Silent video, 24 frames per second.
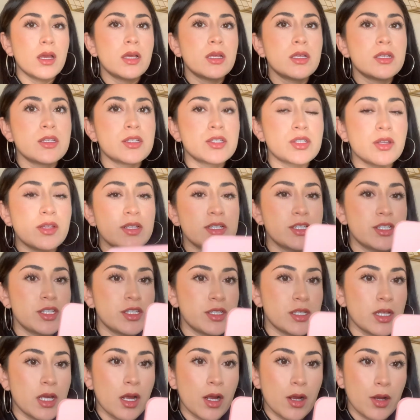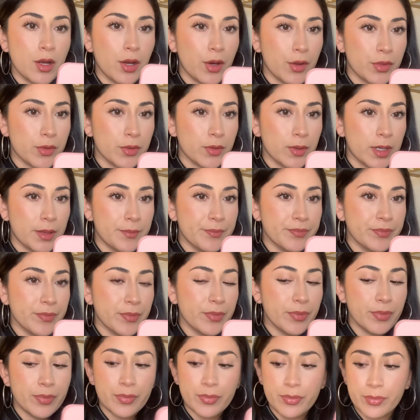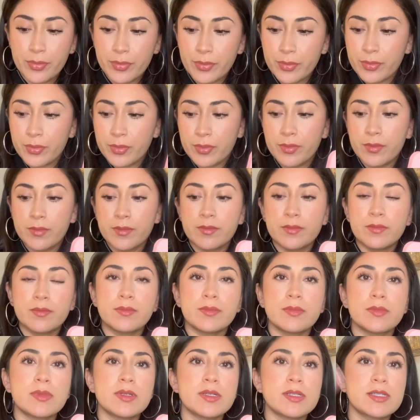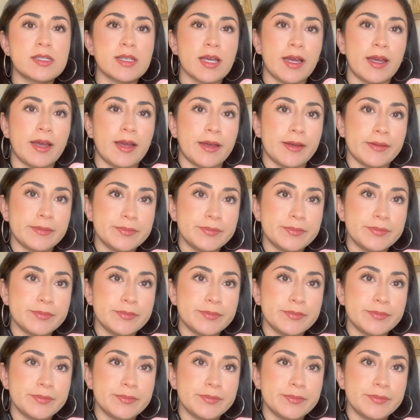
So let's just go through it. Sky High.